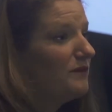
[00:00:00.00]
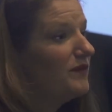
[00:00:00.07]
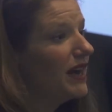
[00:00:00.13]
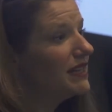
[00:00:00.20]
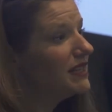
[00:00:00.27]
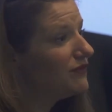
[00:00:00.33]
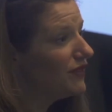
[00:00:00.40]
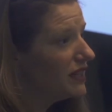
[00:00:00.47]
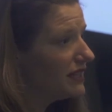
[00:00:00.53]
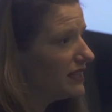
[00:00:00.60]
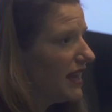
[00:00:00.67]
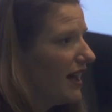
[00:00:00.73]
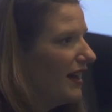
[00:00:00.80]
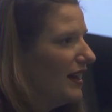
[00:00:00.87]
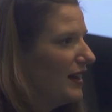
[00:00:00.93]
Vice
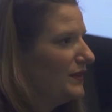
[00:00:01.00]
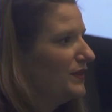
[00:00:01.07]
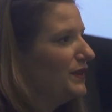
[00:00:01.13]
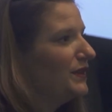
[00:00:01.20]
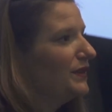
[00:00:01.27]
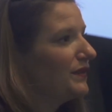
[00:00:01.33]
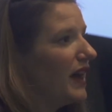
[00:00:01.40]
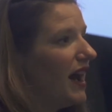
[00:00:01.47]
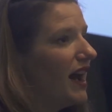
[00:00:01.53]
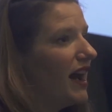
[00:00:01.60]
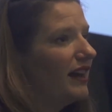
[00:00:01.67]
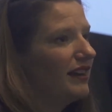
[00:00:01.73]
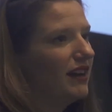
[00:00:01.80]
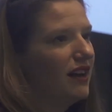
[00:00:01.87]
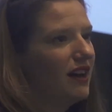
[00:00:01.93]
versa, if you've
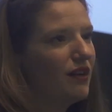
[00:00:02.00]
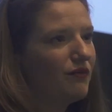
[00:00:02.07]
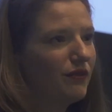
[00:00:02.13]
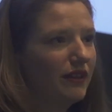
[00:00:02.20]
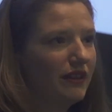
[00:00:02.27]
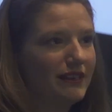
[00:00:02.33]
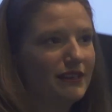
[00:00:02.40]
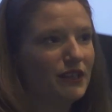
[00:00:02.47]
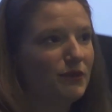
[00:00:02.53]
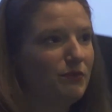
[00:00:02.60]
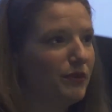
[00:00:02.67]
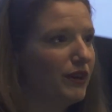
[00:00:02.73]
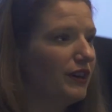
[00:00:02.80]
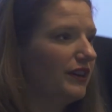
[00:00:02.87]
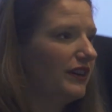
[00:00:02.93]
got a really
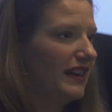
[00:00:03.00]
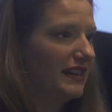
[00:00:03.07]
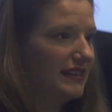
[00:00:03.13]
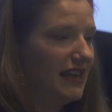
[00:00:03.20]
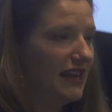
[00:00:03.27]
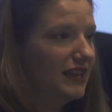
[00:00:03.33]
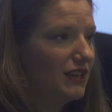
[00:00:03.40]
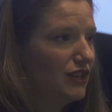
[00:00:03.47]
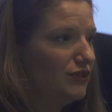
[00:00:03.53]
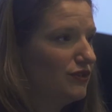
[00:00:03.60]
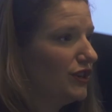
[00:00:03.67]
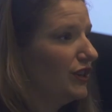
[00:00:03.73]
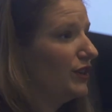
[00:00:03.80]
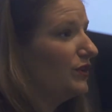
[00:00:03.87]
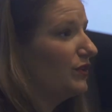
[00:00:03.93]
super excited
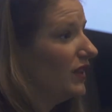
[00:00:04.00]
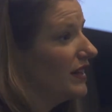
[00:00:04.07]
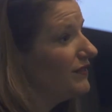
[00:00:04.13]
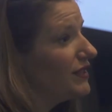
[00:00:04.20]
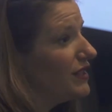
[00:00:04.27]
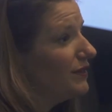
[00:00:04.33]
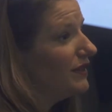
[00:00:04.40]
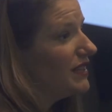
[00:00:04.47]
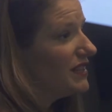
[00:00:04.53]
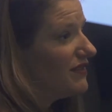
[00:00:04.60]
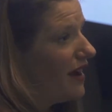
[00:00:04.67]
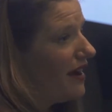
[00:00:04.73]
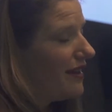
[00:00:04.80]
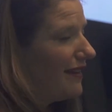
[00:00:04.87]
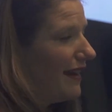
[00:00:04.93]
user who loves you and is
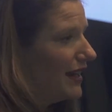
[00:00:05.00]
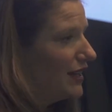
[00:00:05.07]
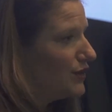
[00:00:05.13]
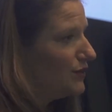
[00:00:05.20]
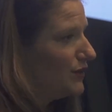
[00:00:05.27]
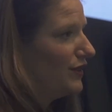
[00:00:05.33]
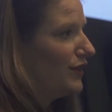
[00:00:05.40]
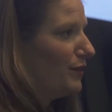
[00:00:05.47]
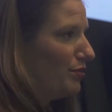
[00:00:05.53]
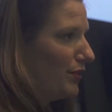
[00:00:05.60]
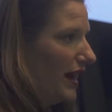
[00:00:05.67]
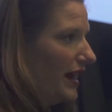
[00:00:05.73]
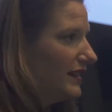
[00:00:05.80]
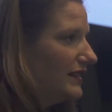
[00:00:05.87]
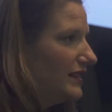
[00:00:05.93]
very engaged with your
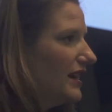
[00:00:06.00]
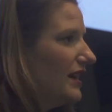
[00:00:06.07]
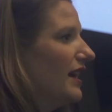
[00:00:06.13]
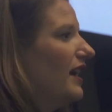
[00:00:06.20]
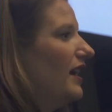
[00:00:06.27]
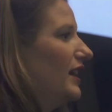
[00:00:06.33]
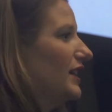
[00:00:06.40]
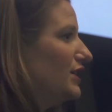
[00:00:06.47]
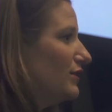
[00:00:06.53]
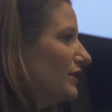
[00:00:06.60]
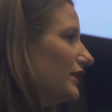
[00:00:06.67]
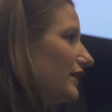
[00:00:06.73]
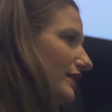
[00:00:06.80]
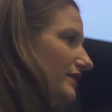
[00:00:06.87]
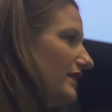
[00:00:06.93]
brand, and you
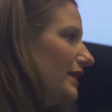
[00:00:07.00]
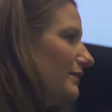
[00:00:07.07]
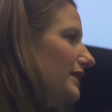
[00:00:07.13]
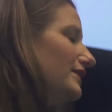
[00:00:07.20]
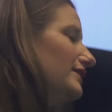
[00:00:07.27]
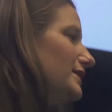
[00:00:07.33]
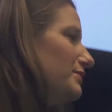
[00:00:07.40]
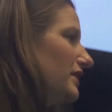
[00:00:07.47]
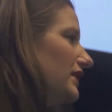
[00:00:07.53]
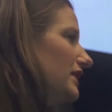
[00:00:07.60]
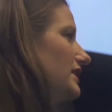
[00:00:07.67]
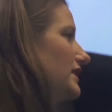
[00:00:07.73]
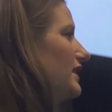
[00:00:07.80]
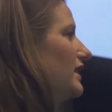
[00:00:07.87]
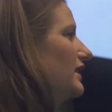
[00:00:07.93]
include them in
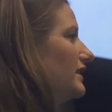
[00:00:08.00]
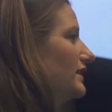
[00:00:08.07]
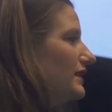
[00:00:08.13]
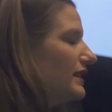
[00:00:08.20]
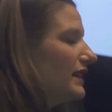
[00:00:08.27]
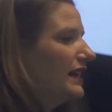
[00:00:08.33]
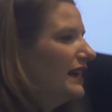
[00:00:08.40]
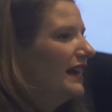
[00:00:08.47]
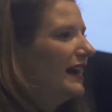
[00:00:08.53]
usability studies,